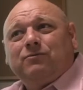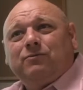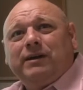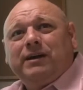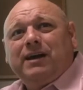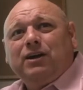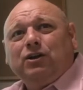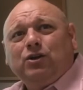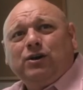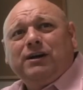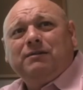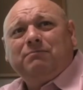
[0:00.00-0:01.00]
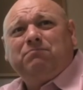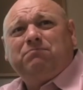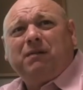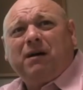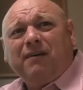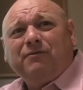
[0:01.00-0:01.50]
We kind of look
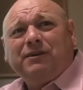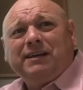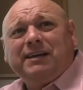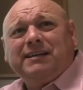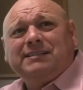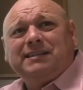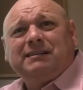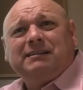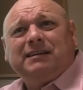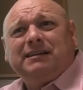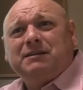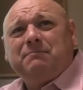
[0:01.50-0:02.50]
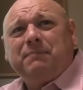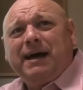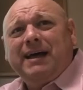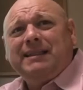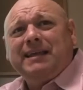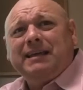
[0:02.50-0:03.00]
at poverty as a, as a
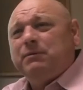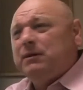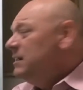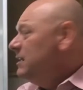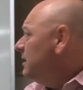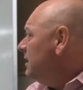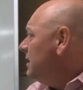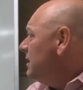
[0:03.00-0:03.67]
bad thing, but